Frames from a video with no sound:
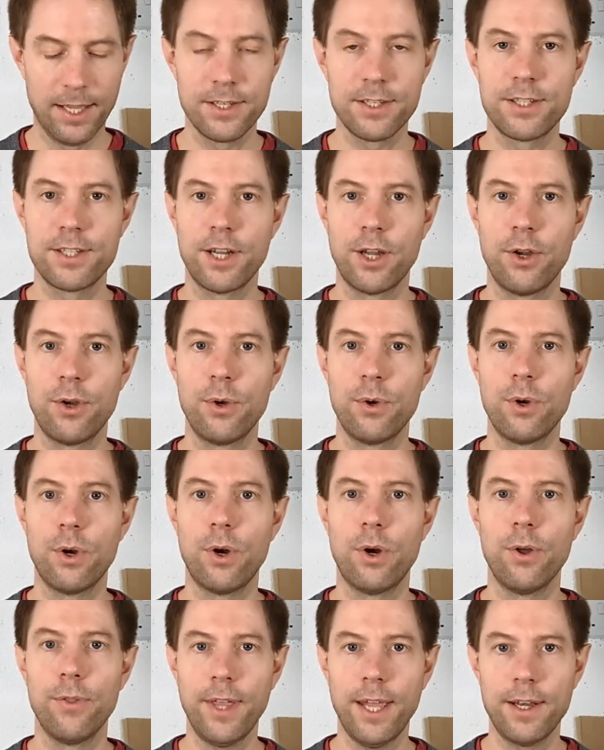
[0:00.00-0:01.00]
So
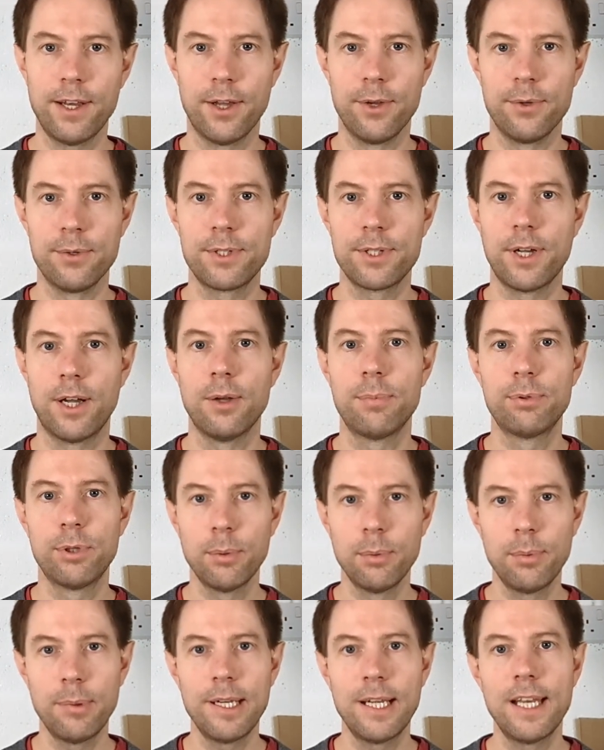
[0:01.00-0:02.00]
on that note, I'll
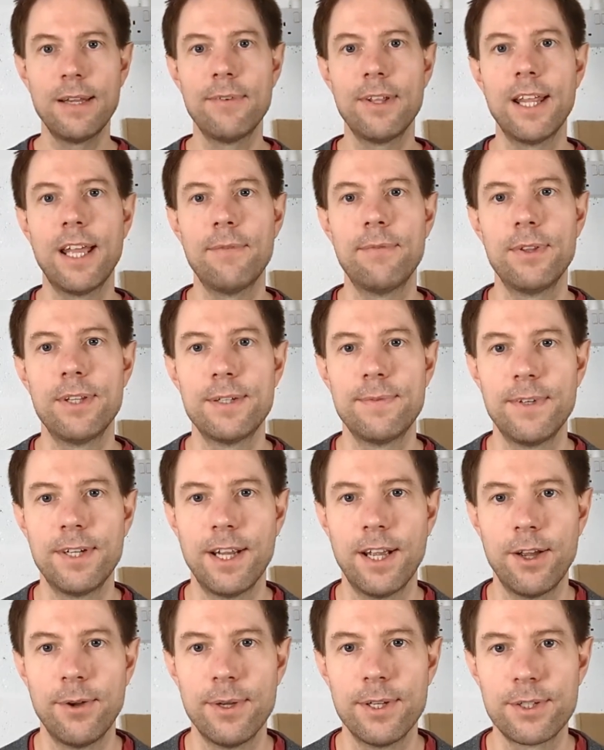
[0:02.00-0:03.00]
probably leave it there for this
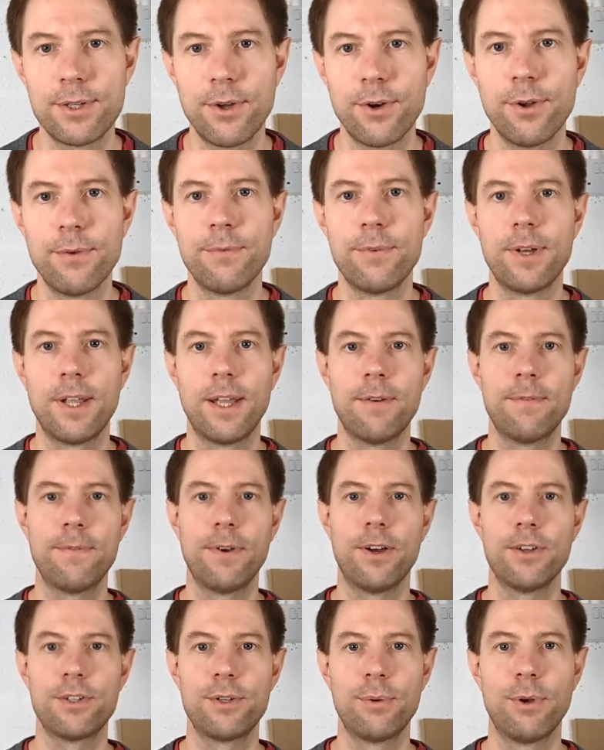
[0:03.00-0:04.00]
video. It's gone on
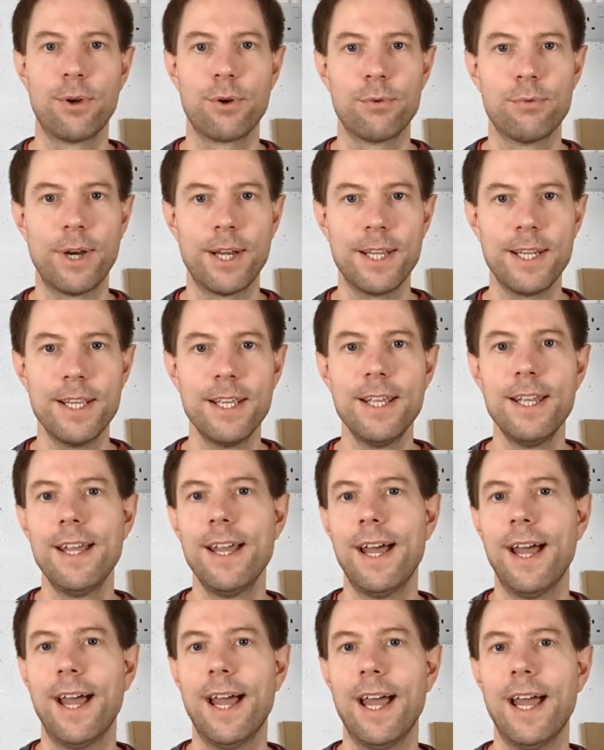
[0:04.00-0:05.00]
far too long already.
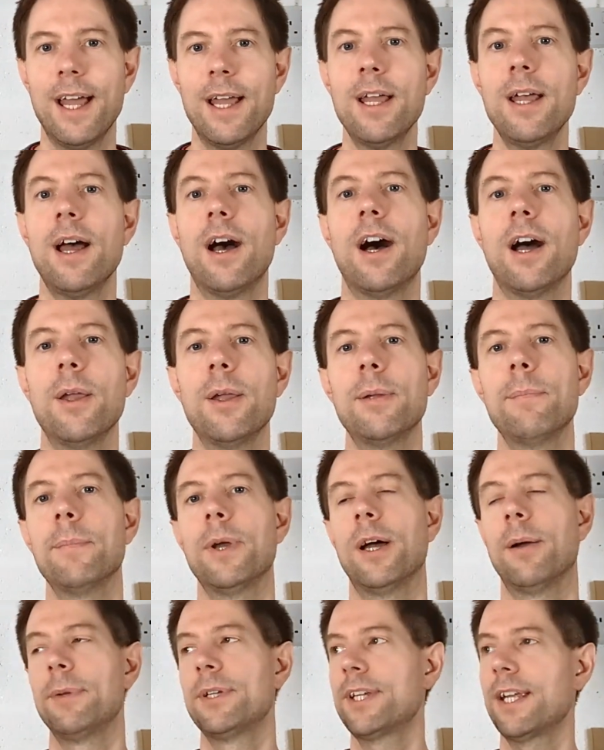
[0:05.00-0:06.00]

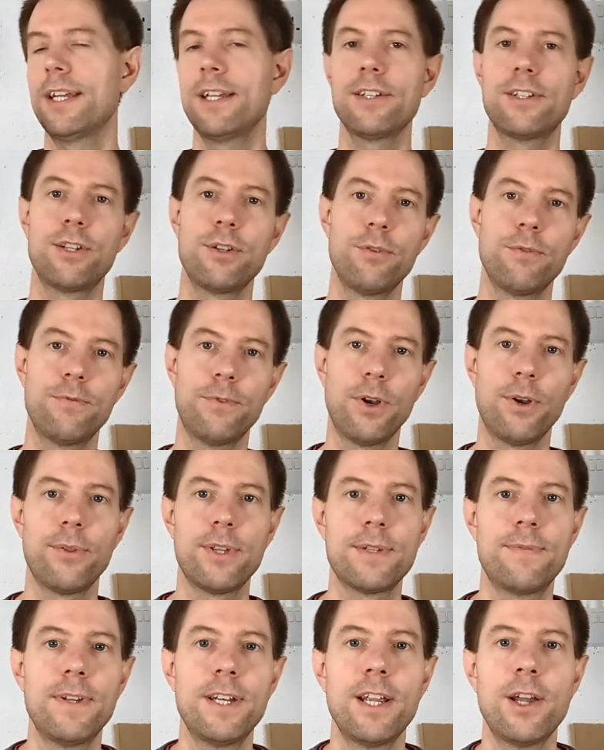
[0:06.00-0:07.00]
I'm intending to follow
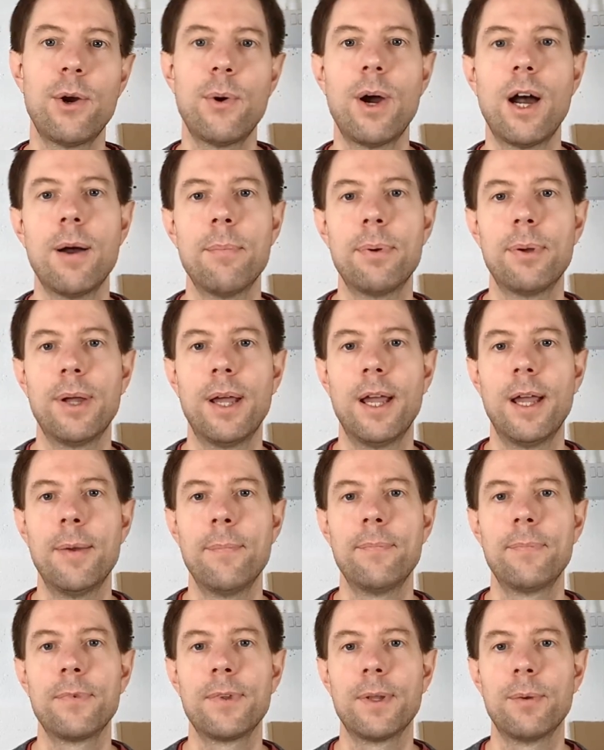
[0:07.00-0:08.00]
this video up.
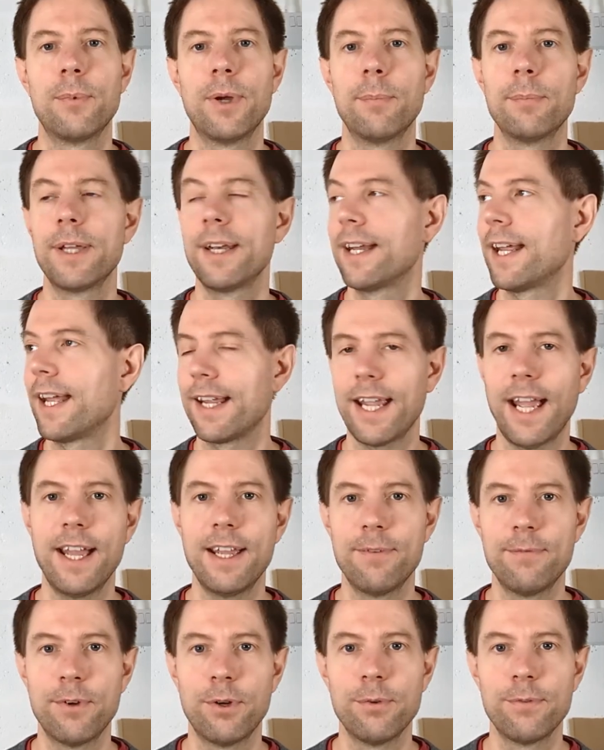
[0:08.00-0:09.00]
I'm going to get Kat
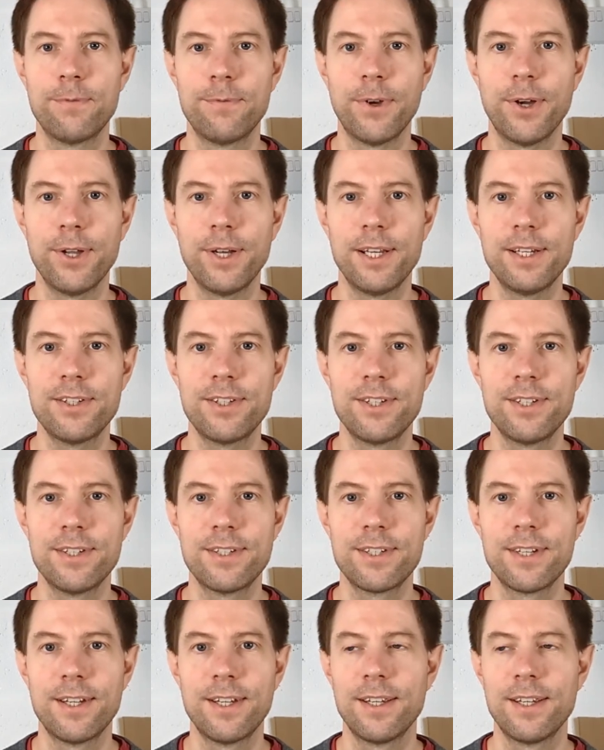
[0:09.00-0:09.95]
involved finally.